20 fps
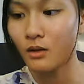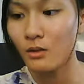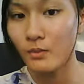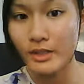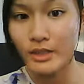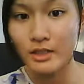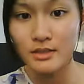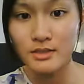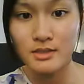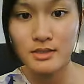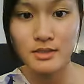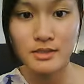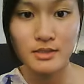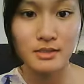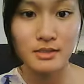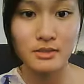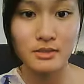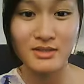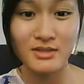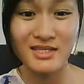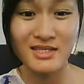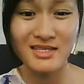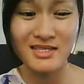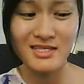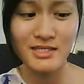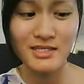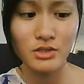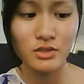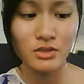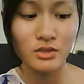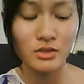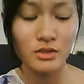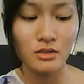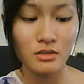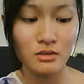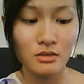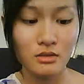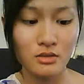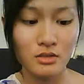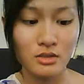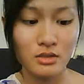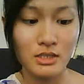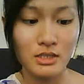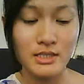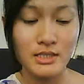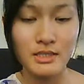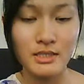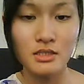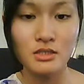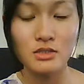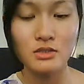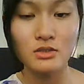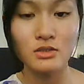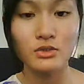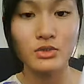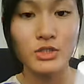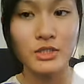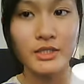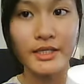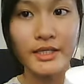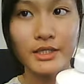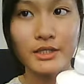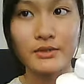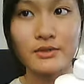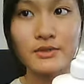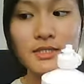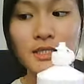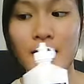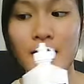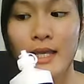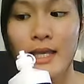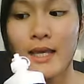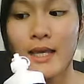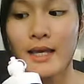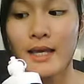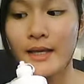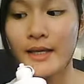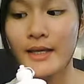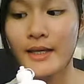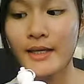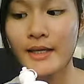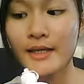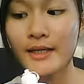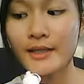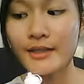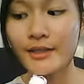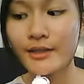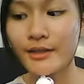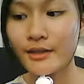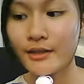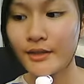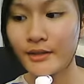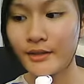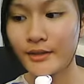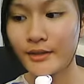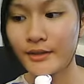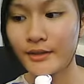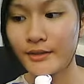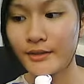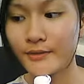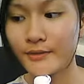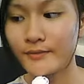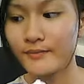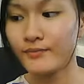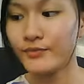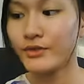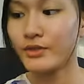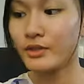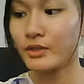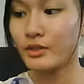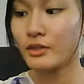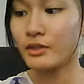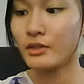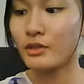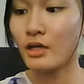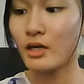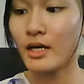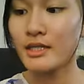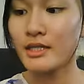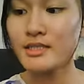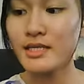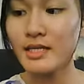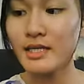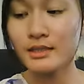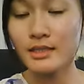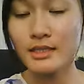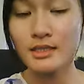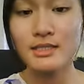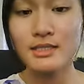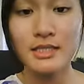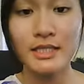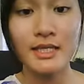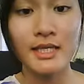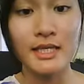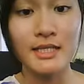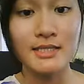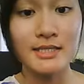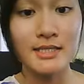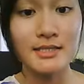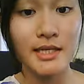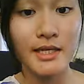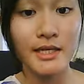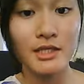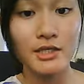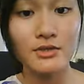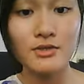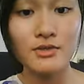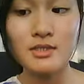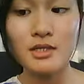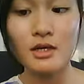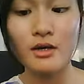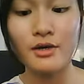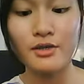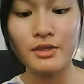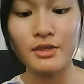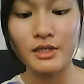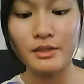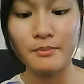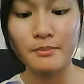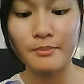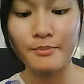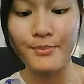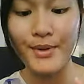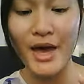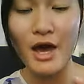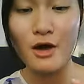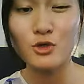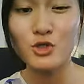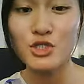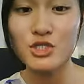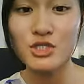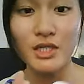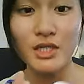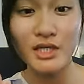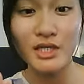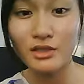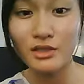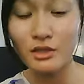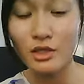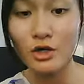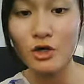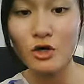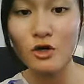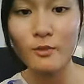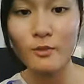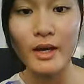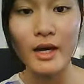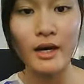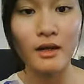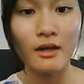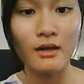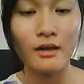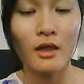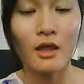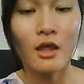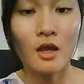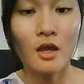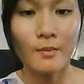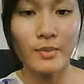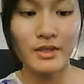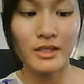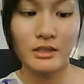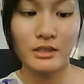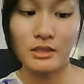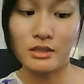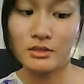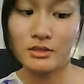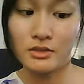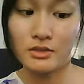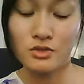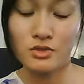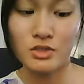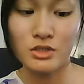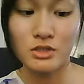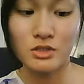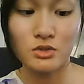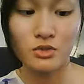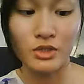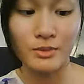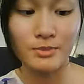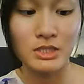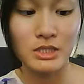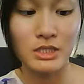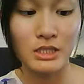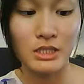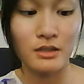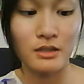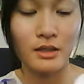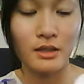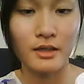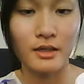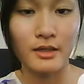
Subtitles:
What else? So this is the solution I use. And the contact lens cases I use are the Bausch and Lomb. I'll put that in the description.